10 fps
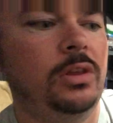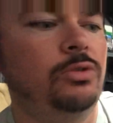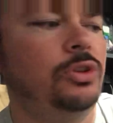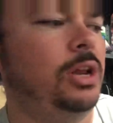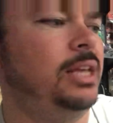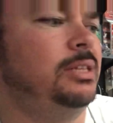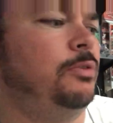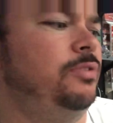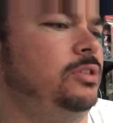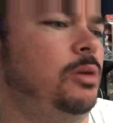I was looking at some
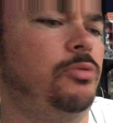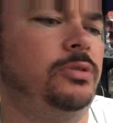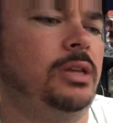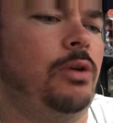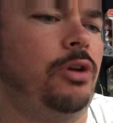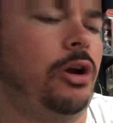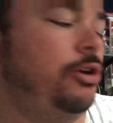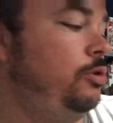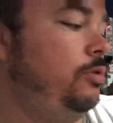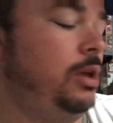of his numbers, and I would
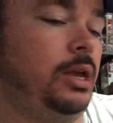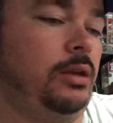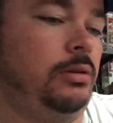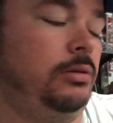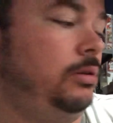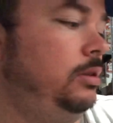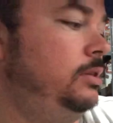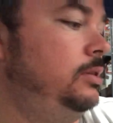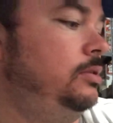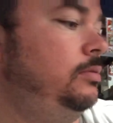argue that, and
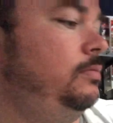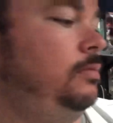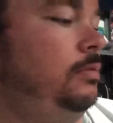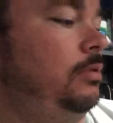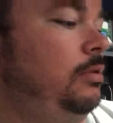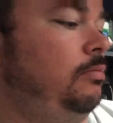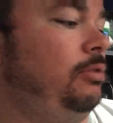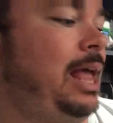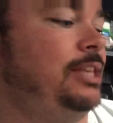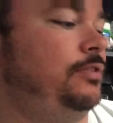this is
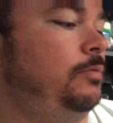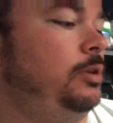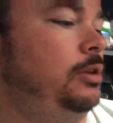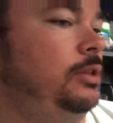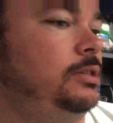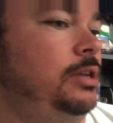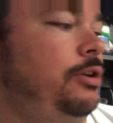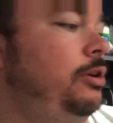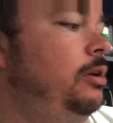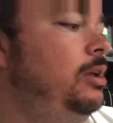blasphemy in this
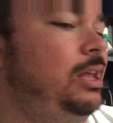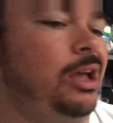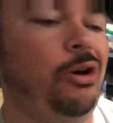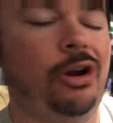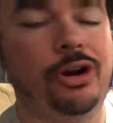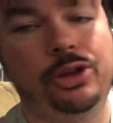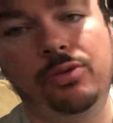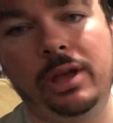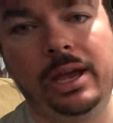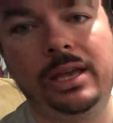area, I would
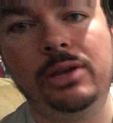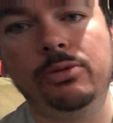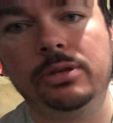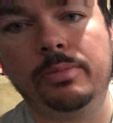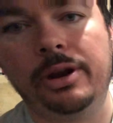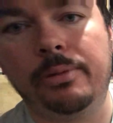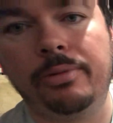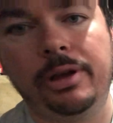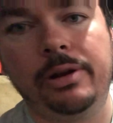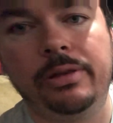argue that he was a better
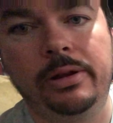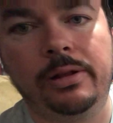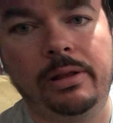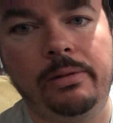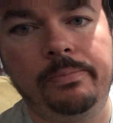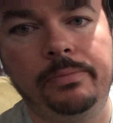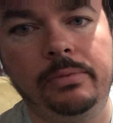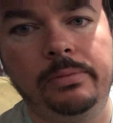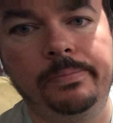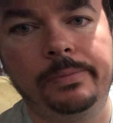player than
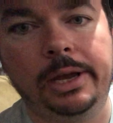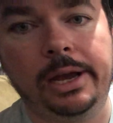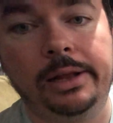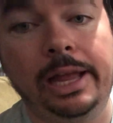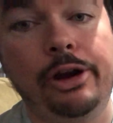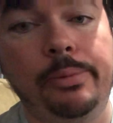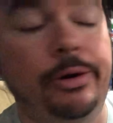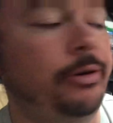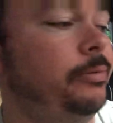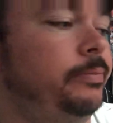Larry
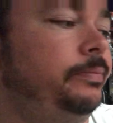Bird.